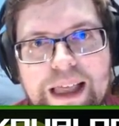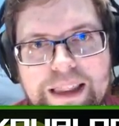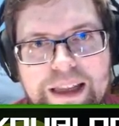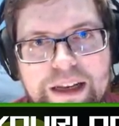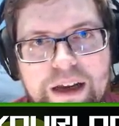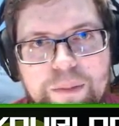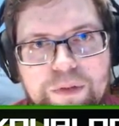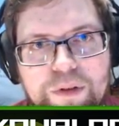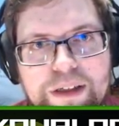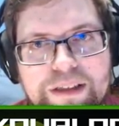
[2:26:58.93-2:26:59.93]
and then
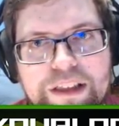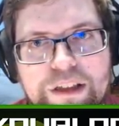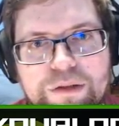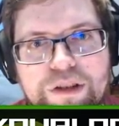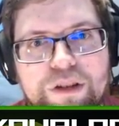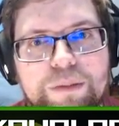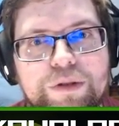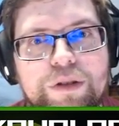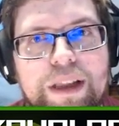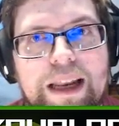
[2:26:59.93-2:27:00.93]
upload it to YouTube
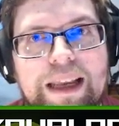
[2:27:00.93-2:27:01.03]
so that